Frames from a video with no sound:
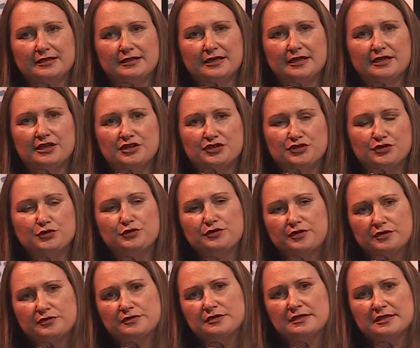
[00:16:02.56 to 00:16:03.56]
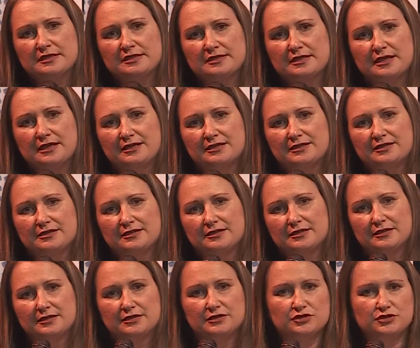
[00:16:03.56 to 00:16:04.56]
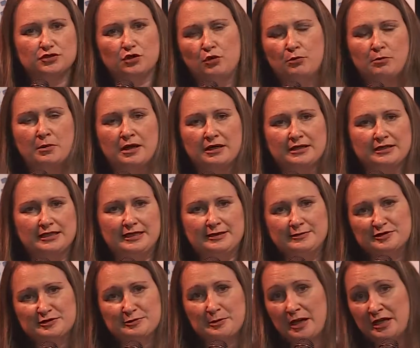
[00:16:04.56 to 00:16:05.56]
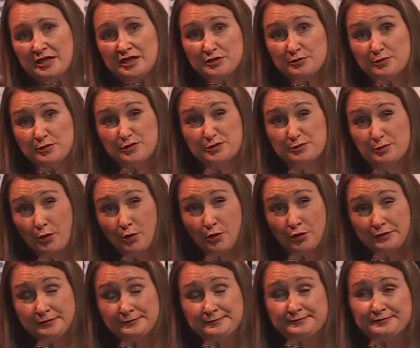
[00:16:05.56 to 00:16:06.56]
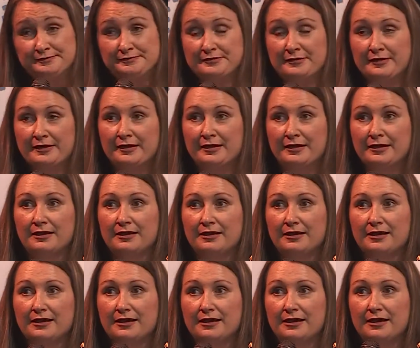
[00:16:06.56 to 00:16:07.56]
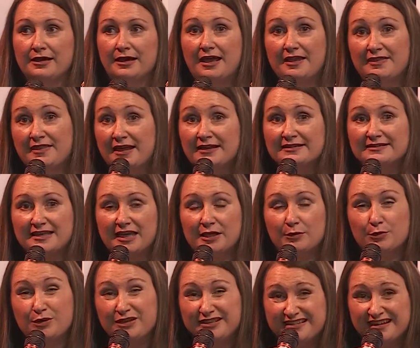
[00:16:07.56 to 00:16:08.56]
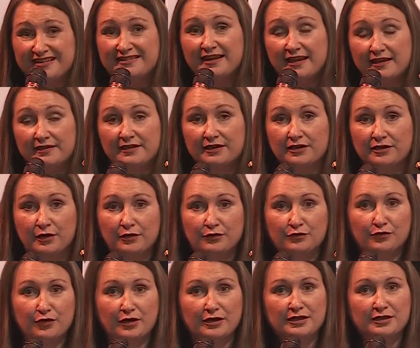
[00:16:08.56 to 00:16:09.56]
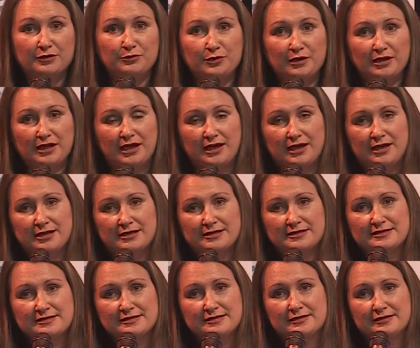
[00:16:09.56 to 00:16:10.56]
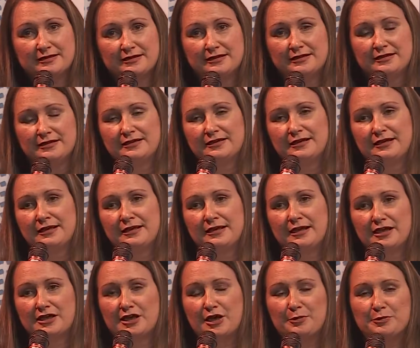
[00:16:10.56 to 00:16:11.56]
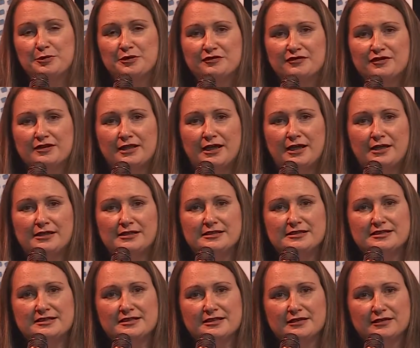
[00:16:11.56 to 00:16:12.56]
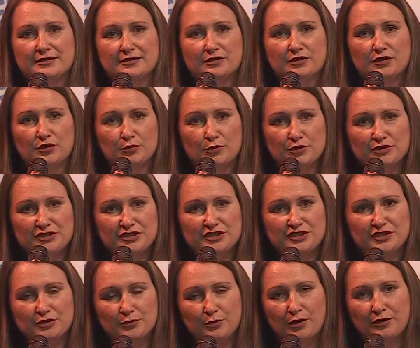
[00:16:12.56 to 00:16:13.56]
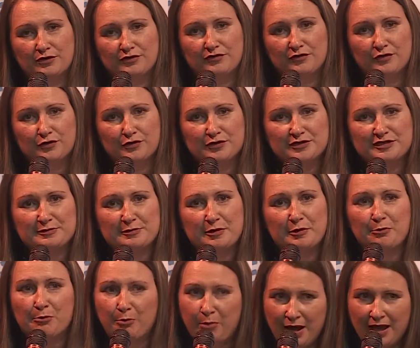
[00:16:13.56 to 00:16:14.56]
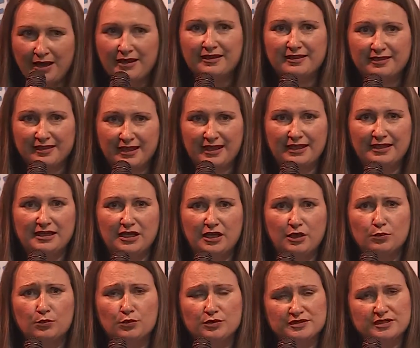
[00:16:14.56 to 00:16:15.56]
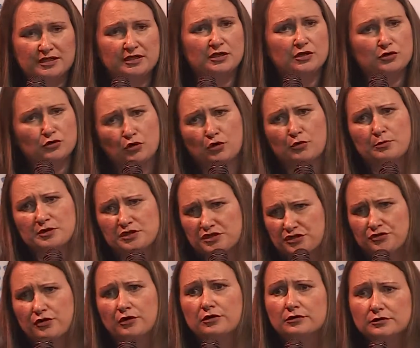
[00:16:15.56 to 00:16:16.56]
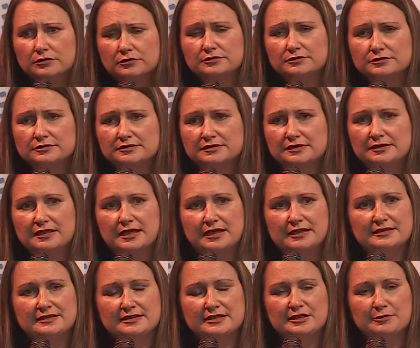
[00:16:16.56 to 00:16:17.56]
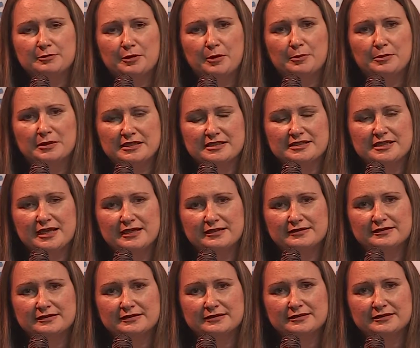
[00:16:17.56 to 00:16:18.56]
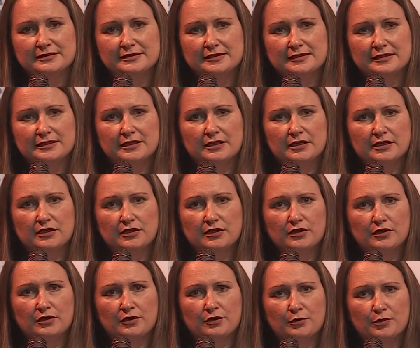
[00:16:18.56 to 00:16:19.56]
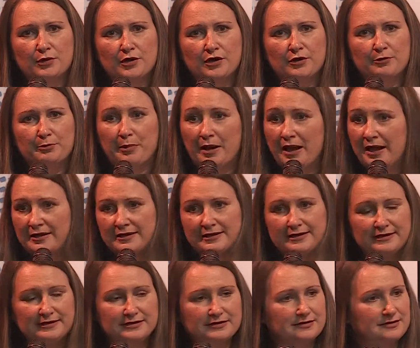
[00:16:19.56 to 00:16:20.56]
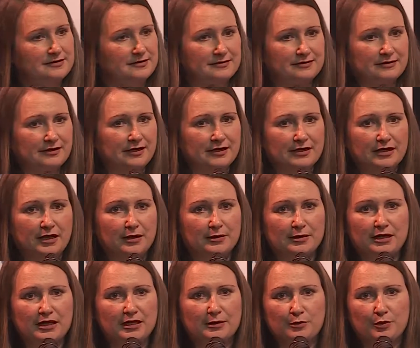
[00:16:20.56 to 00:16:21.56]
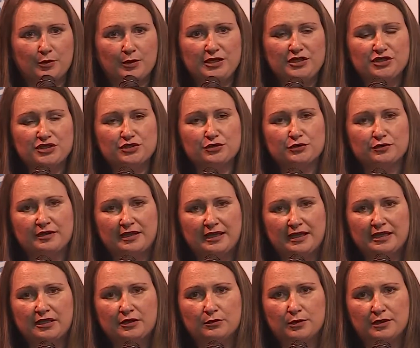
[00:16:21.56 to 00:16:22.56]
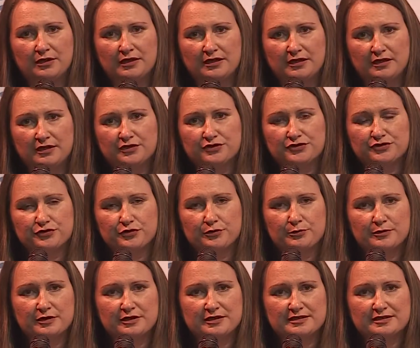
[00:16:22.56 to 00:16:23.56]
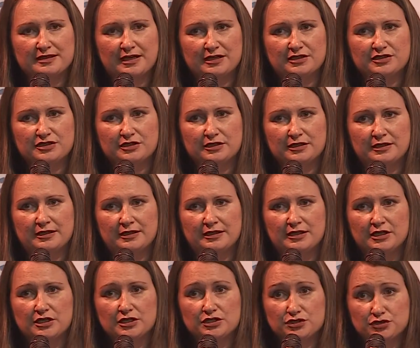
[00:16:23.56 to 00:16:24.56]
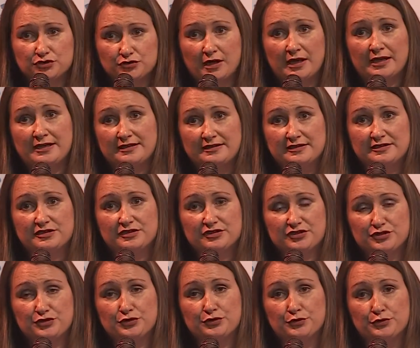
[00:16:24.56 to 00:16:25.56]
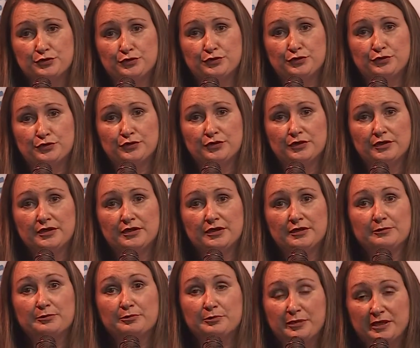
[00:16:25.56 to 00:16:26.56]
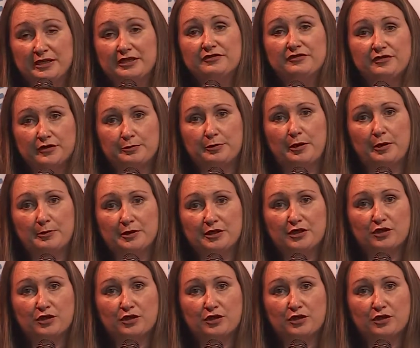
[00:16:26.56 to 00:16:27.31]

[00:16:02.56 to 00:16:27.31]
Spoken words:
And in 2006, Top Mark Claims Management was born. At that time, we did hit the ground running. We had a couple of clients that wanted to work for us. But back then, it was an enormous struggle to get into the public sector. There were barriers, and I'm quite sure that anyone in this room that's actually tried to bid for public